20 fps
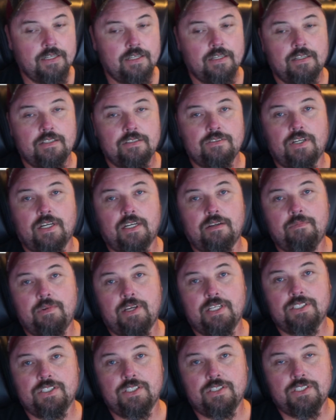trying to
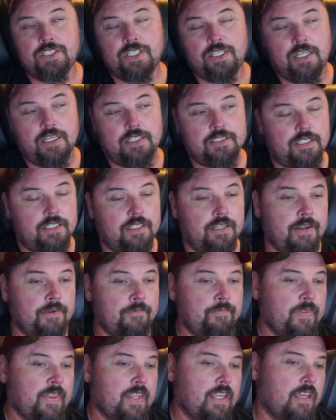make sure she doesn't.
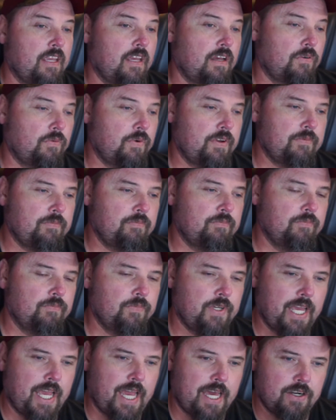We
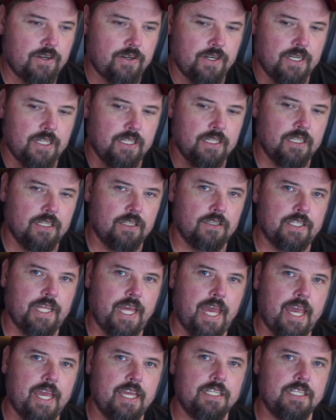had her in a little cage